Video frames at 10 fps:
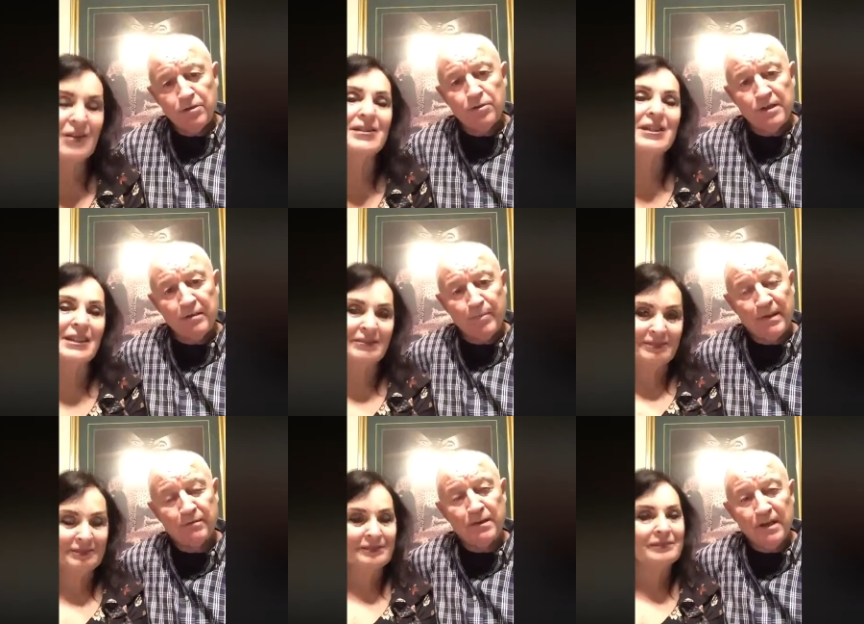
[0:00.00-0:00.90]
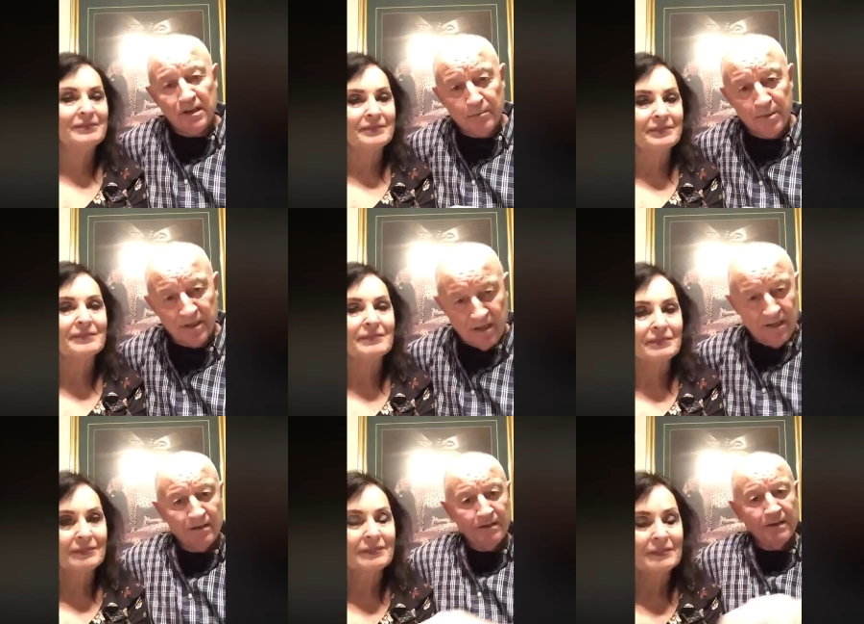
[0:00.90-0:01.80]
Speaker 1: use that power to bring
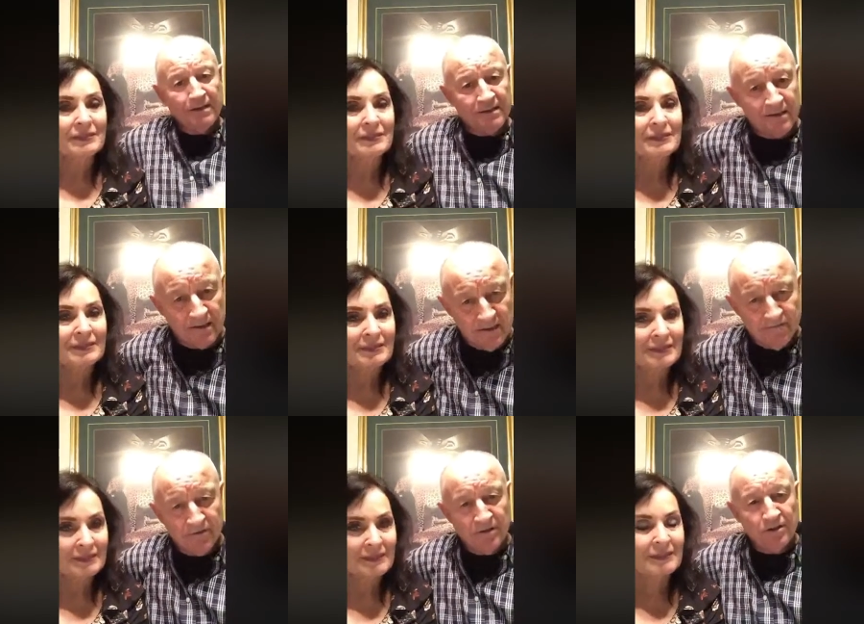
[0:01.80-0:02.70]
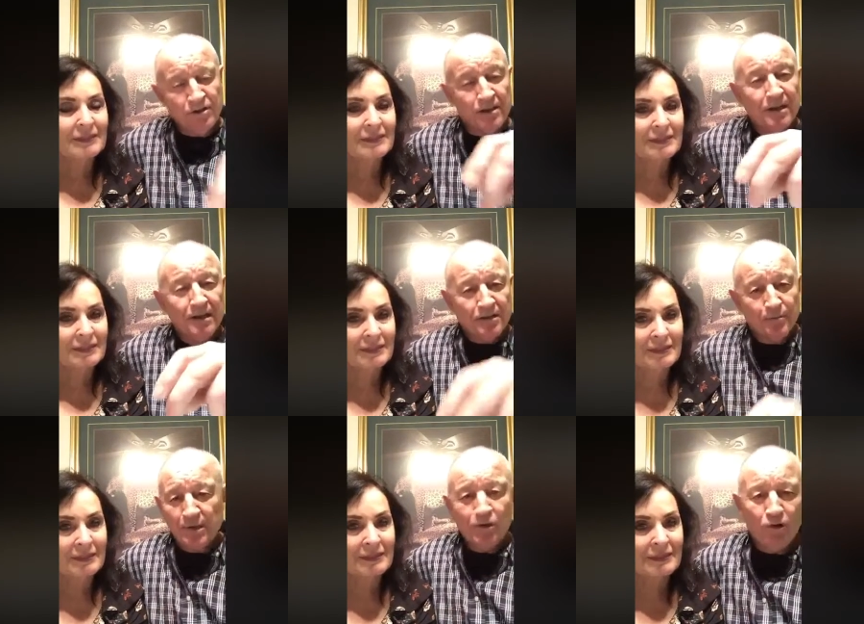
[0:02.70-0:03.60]
healing and deliverance and to
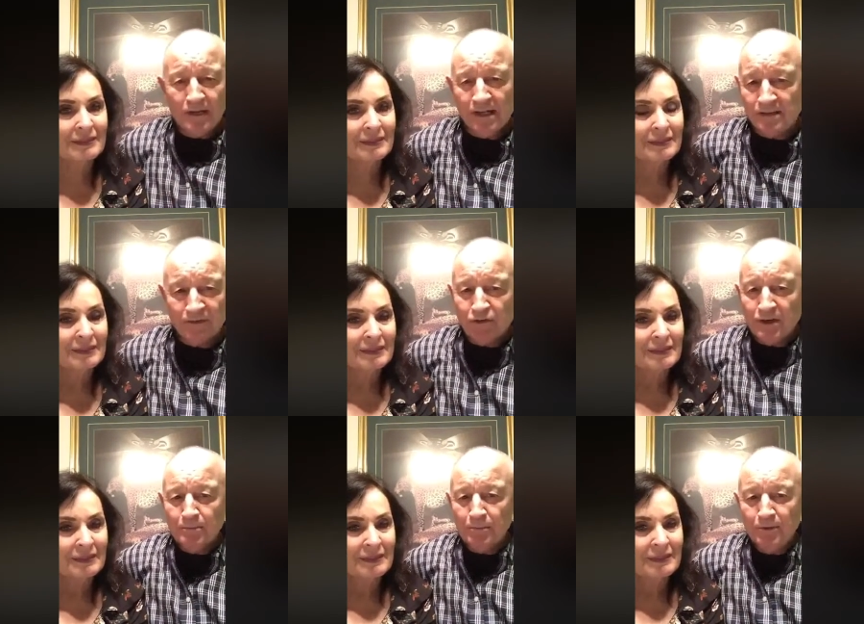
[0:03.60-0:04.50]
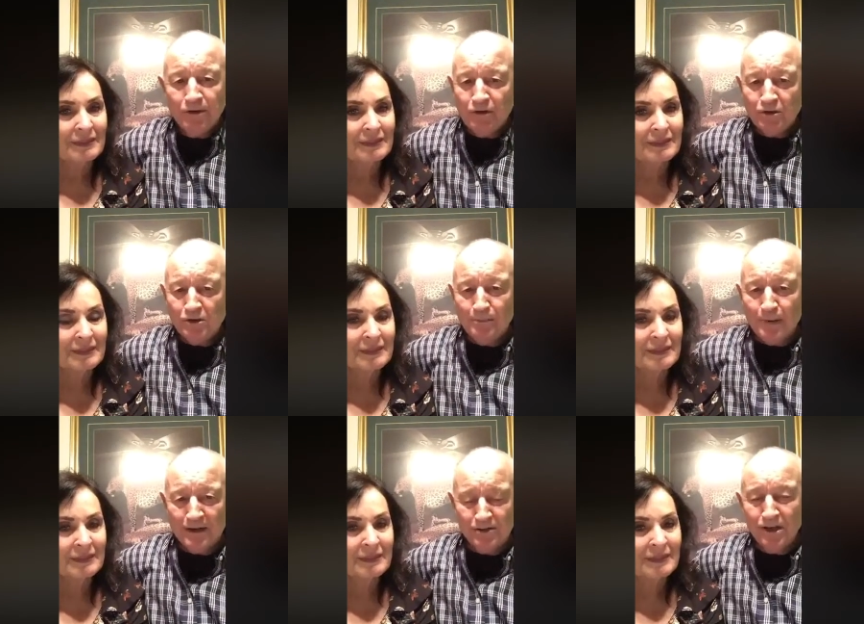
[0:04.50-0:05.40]
bring all kinds of incredible miracles to
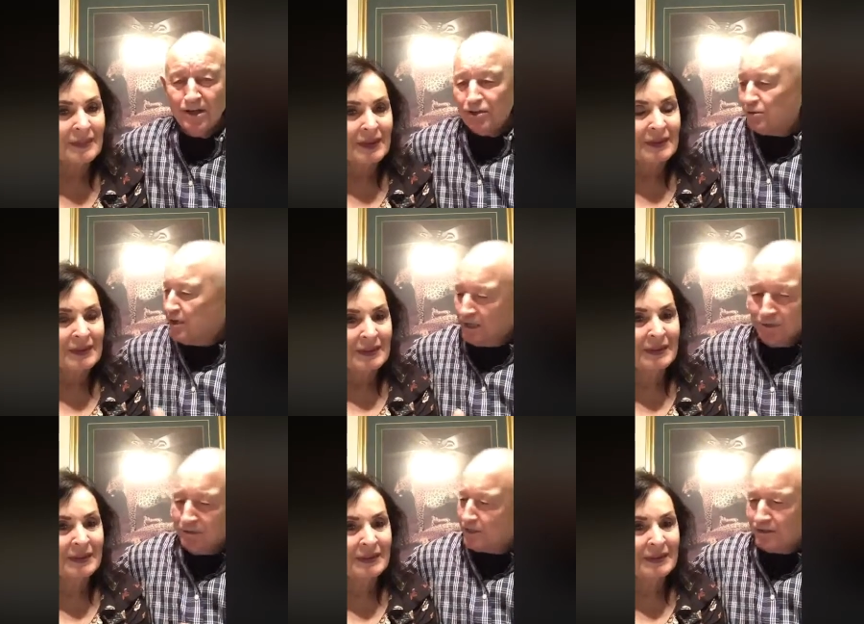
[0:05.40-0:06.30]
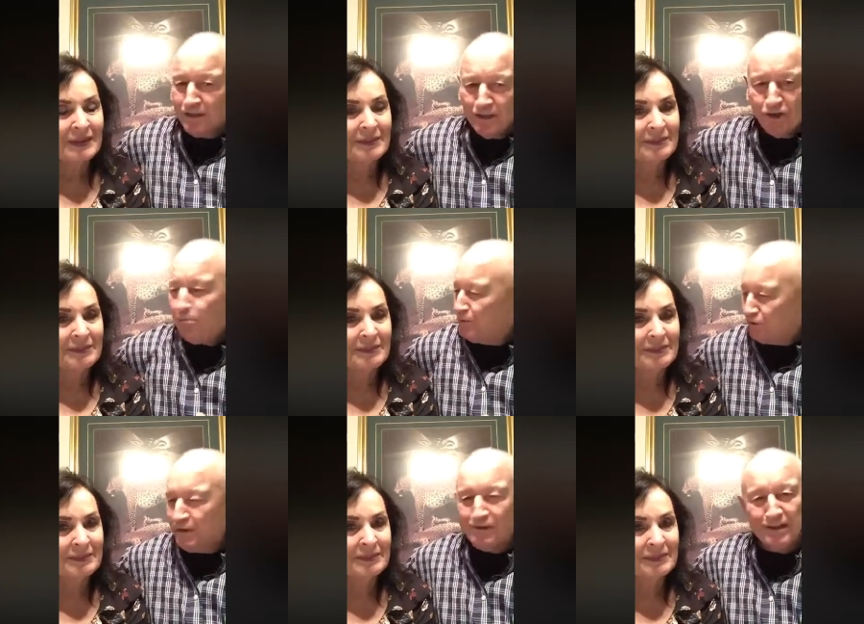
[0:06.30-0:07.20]
pass. So, you know, there's the top
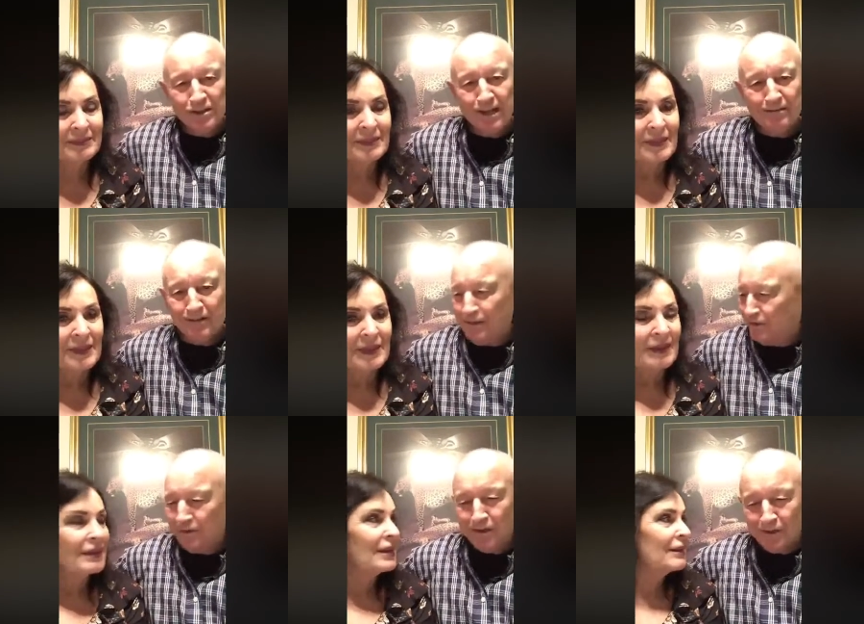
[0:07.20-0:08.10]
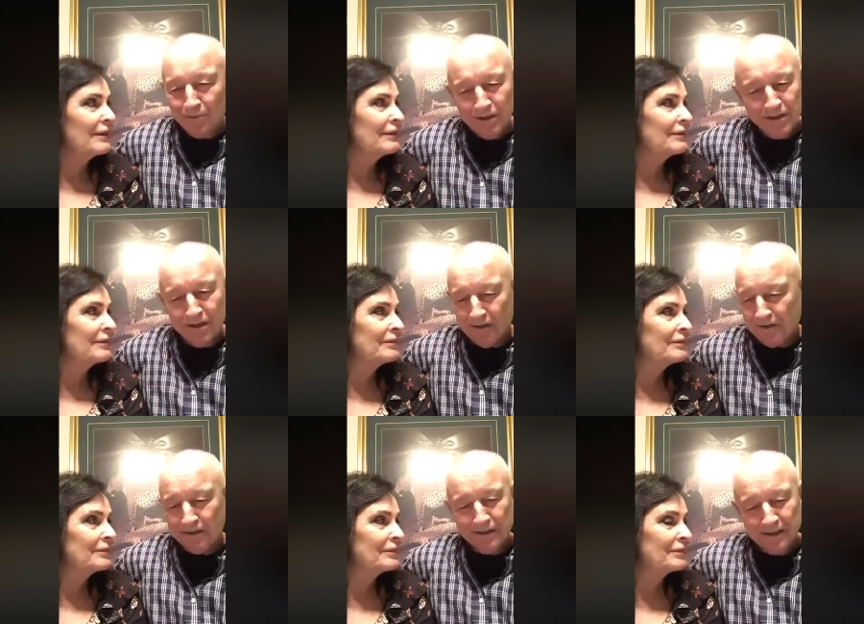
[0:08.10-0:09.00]
three things I think. You know, you yeah. got the Word of God,
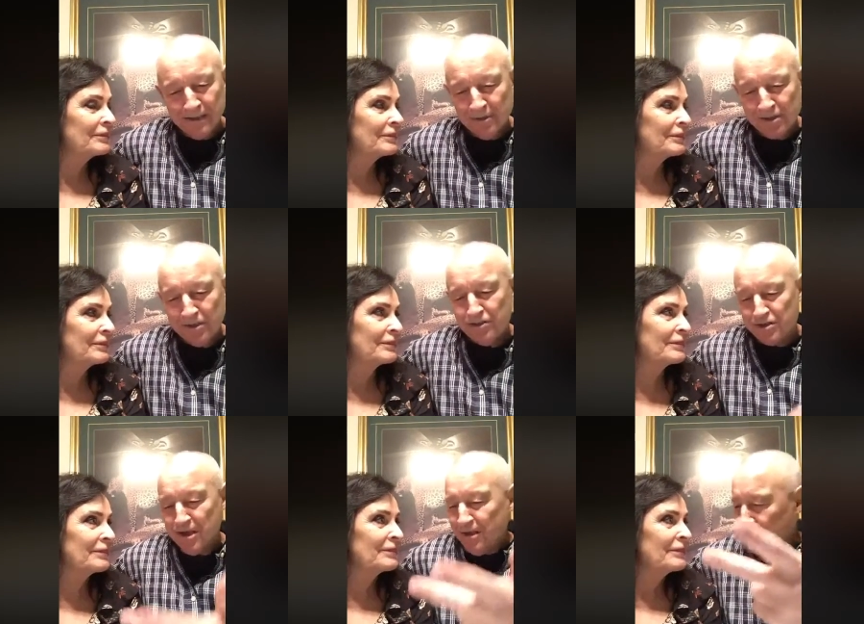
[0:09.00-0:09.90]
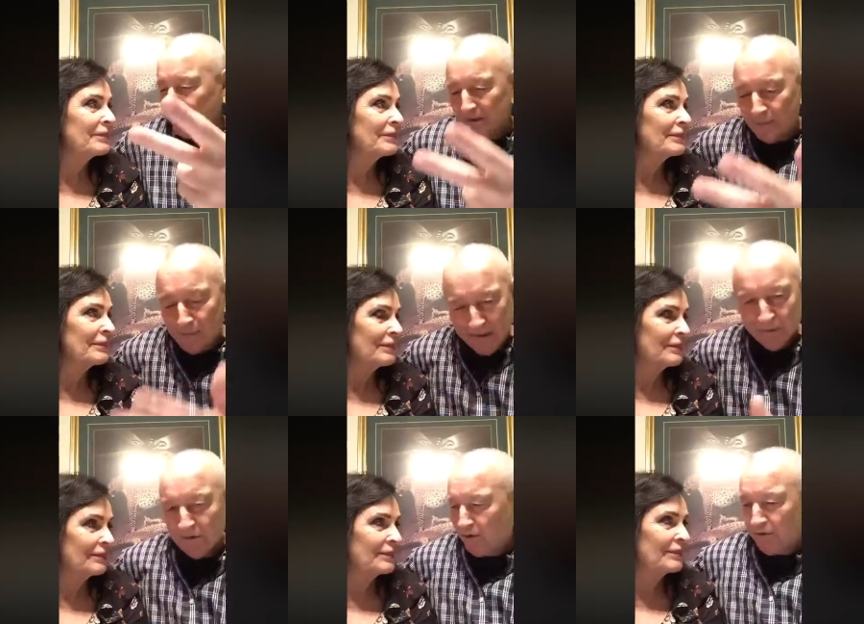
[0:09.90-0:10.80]
you got the name of Jesus, you got the
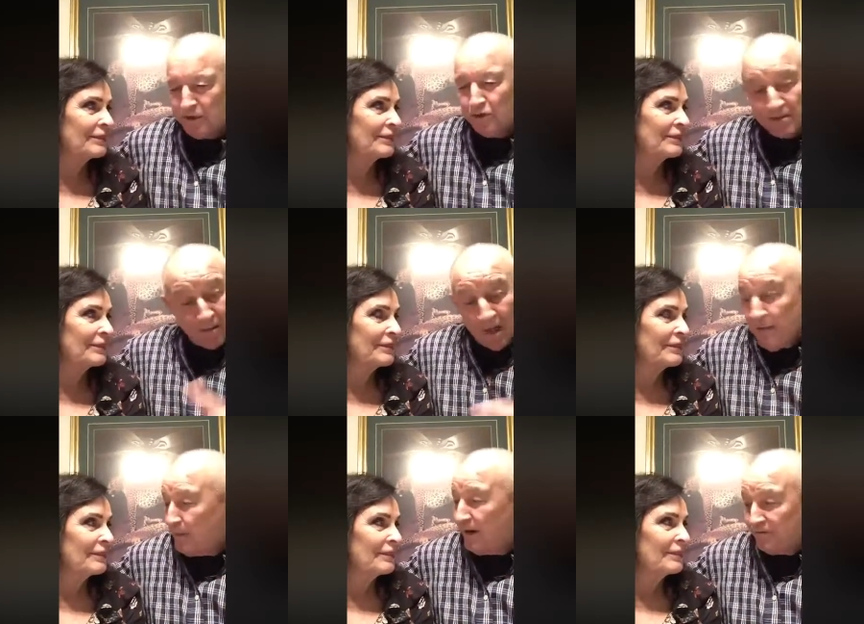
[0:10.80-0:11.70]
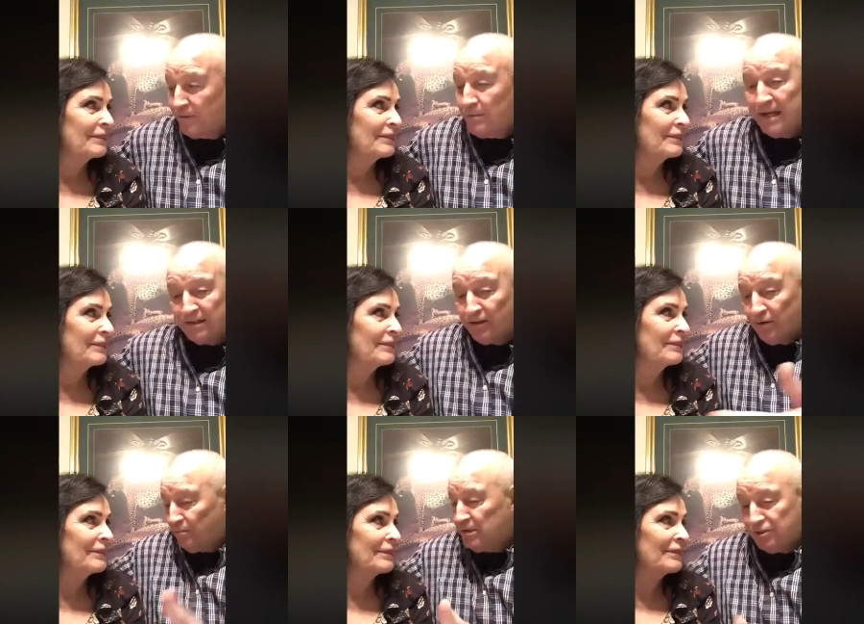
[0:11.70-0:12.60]
power of the Holy Ghost, and apart from that, you
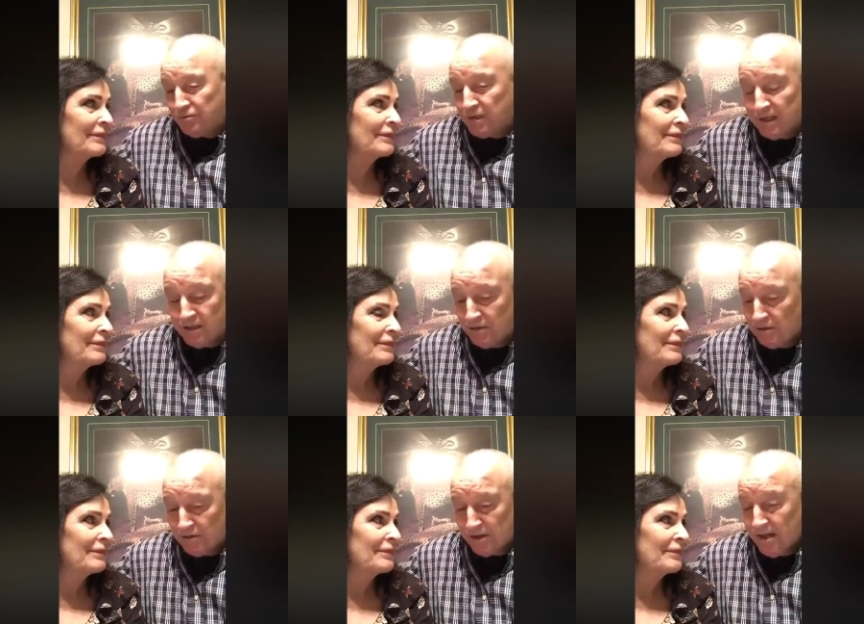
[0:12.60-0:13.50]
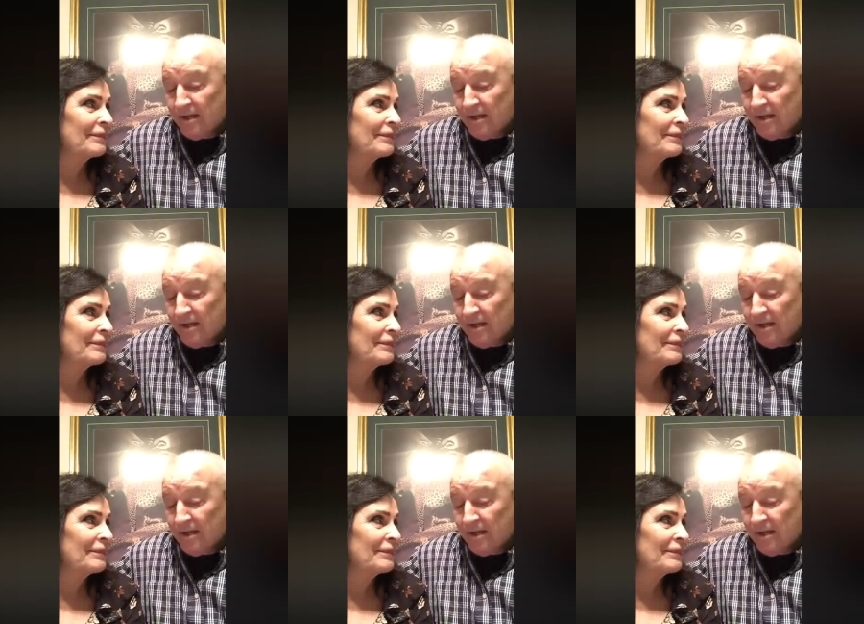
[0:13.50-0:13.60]
got ministering angels.